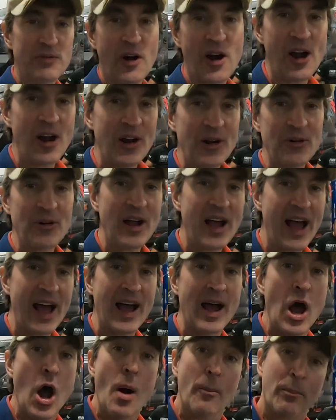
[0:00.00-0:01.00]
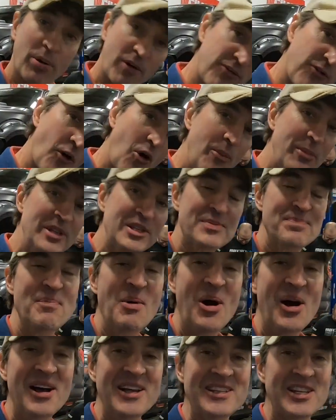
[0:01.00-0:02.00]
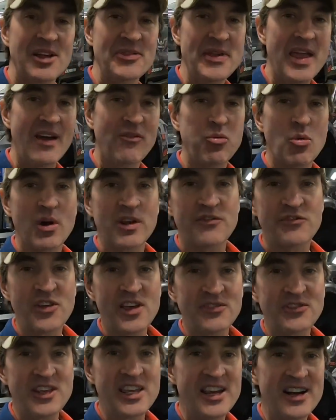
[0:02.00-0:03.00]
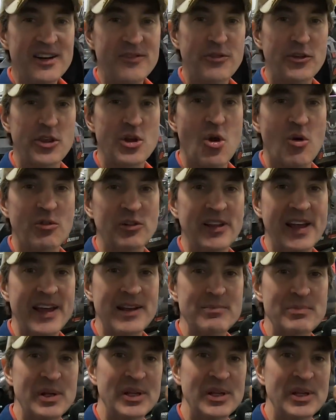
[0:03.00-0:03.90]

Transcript: our performance mods on the F-150 here for the Overland